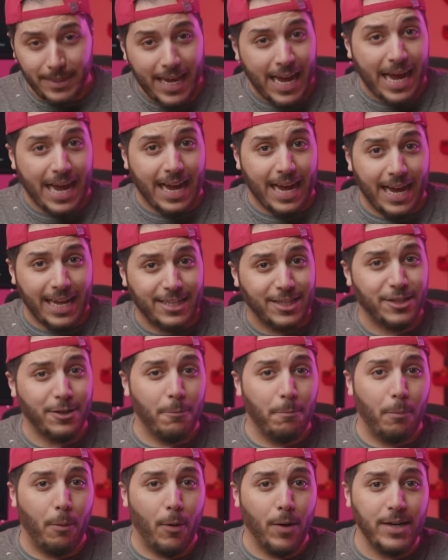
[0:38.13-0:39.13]
yeah, at
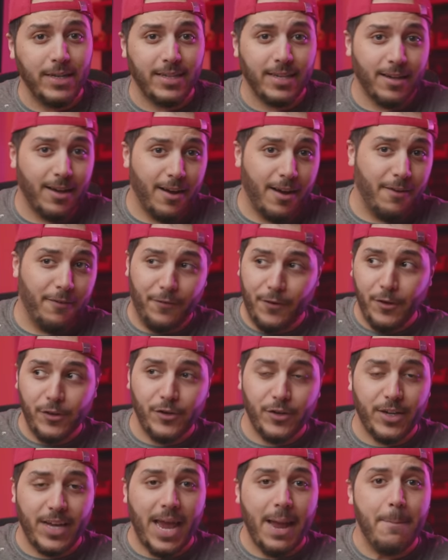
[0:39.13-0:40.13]
some point, a
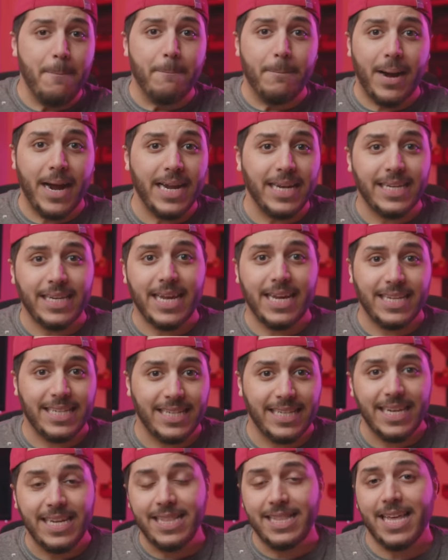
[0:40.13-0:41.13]
future game might
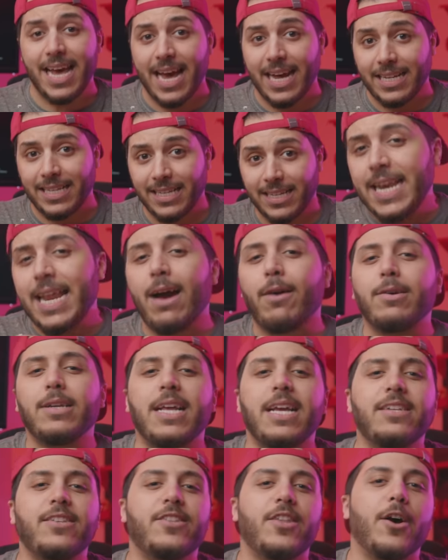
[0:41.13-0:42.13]
exceed that.
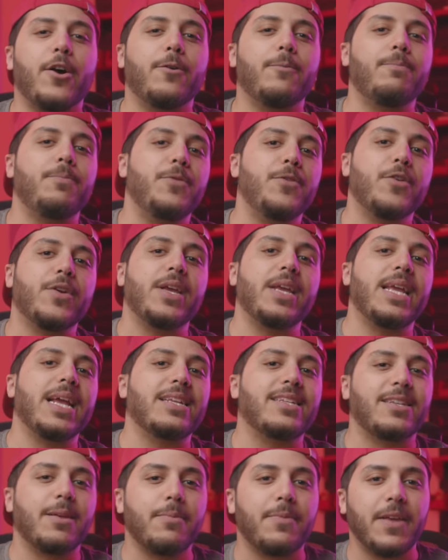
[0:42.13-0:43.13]
Nowadays though, you can
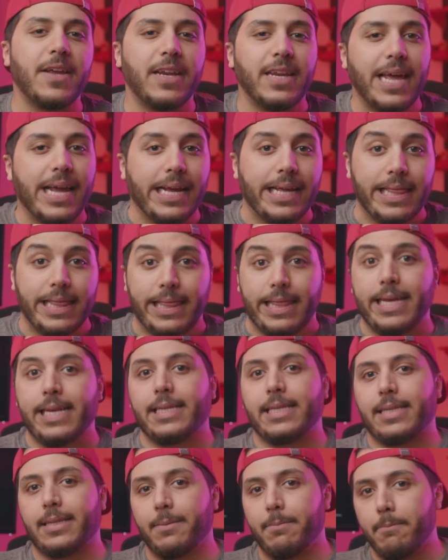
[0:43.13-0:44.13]
get something like
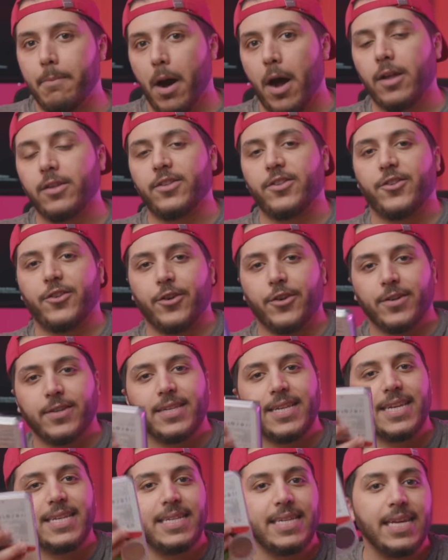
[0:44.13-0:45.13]
this monster
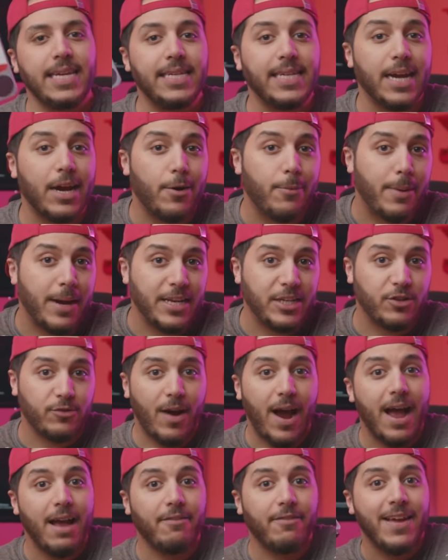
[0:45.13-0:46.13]
16 TB
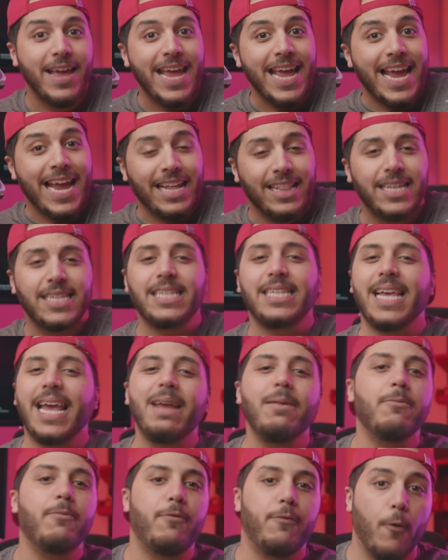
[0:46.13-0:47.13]
drive in the
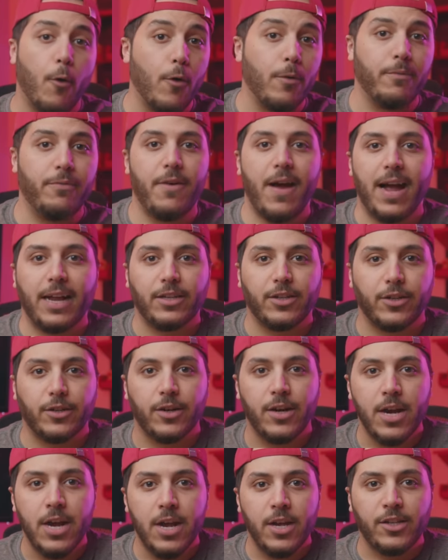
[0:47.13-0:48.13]
same form factor.
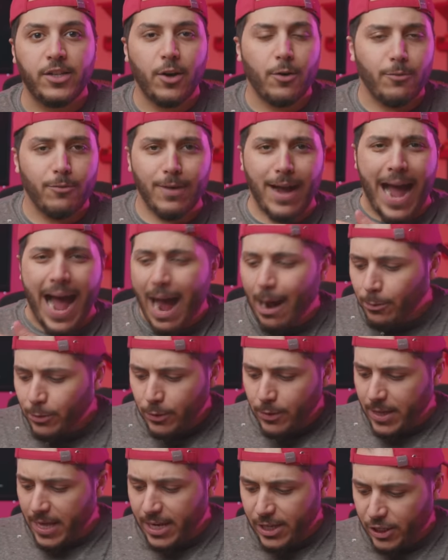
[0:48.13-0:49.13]
So how
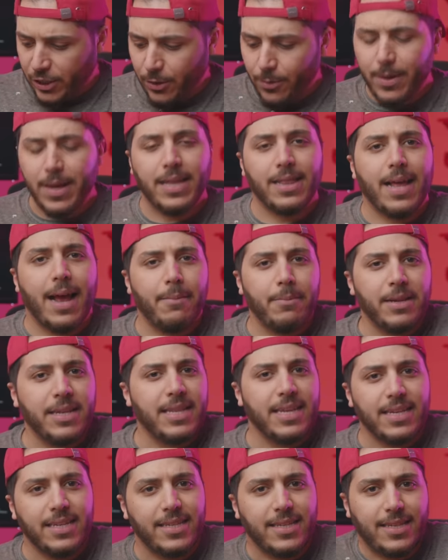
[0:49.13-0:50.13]
do they do it? I mean,
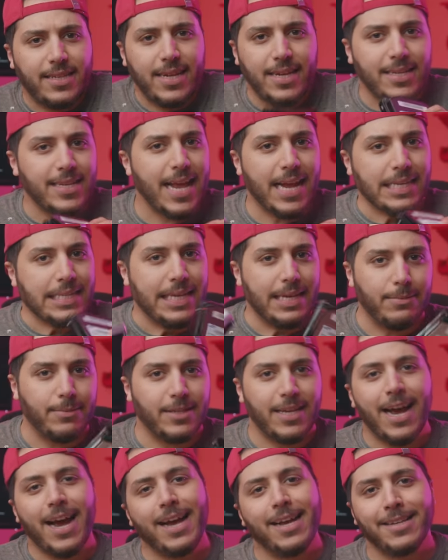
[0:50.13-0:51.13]
it's the exact same
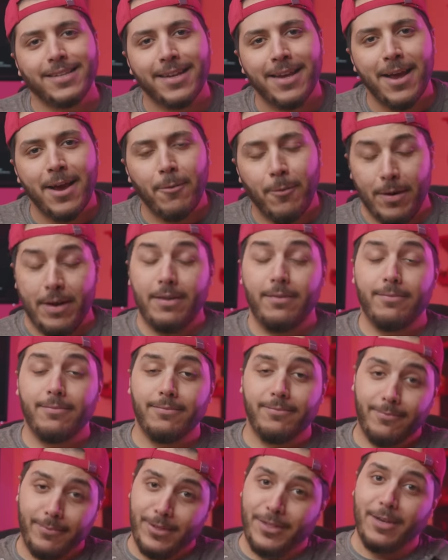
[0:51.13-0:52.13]
size. Well,
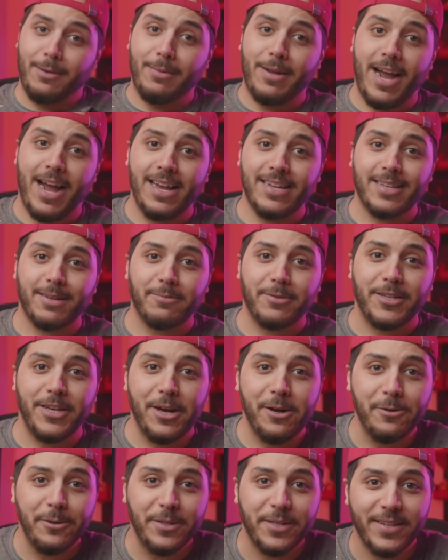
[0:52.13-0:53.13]
what's up guys, I'm
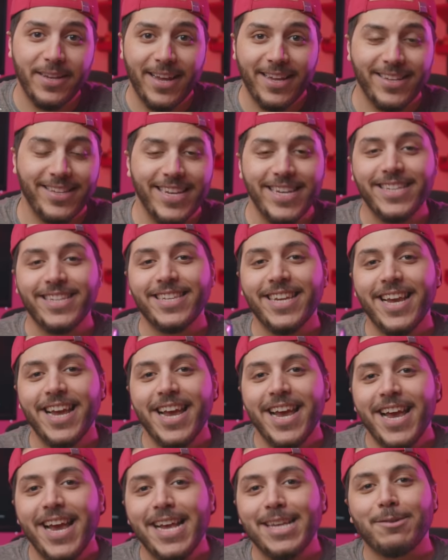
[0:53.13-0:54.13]
Snows, and this
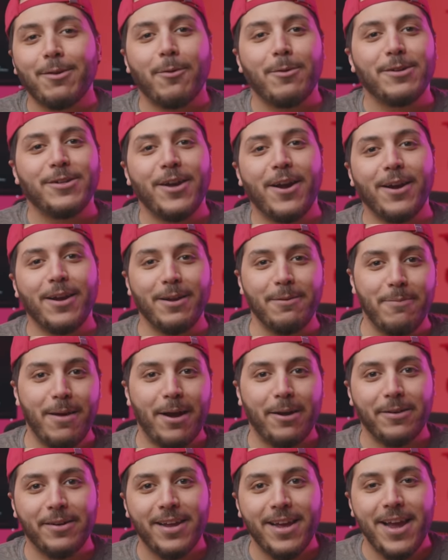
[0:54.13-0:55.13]
is what we're talking
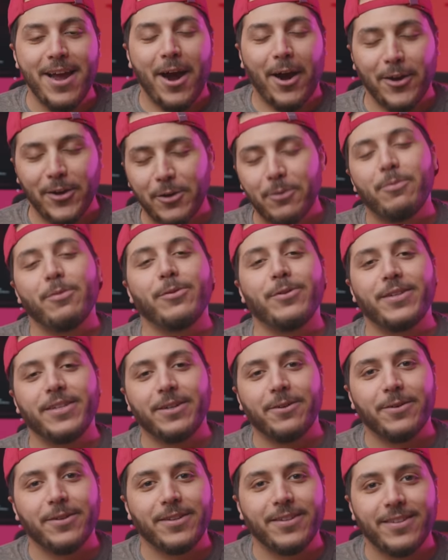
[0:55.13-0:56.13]
about on your Boot
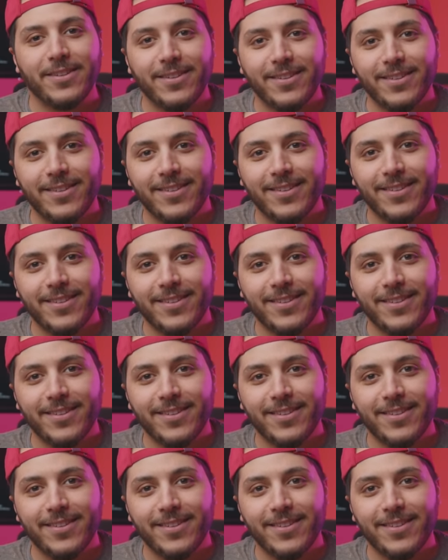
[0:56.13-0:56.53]
Sequence.